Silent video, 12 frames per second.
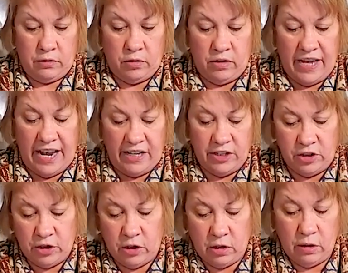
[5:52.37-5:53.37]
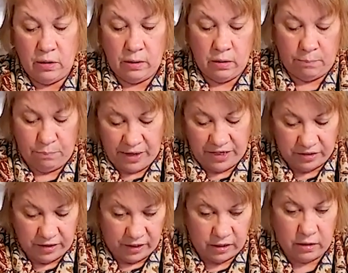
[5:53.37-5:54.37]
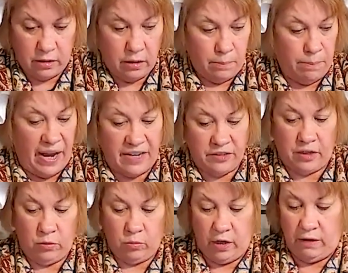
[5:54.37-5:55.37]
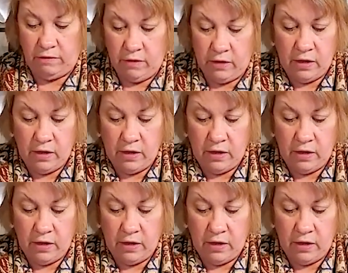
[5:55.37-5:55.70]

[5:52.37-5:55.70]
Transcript: So that is your basic basket weave.